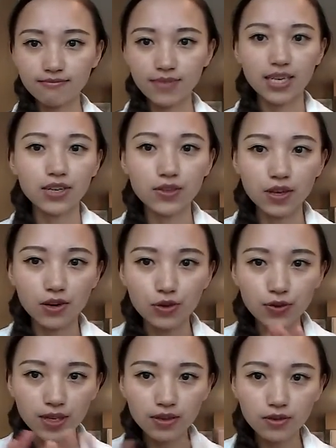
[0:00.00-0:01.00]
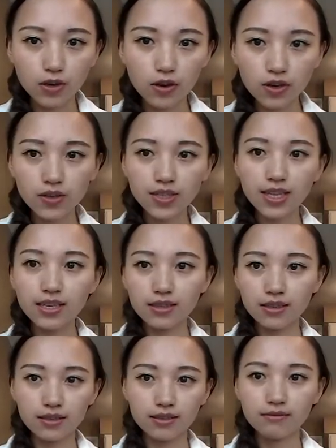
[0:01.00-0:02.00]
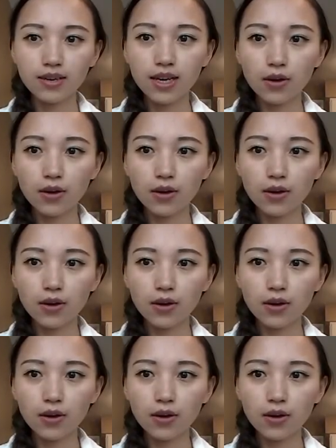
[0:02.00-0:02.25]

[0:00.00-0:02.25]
Because they're using longer sentences.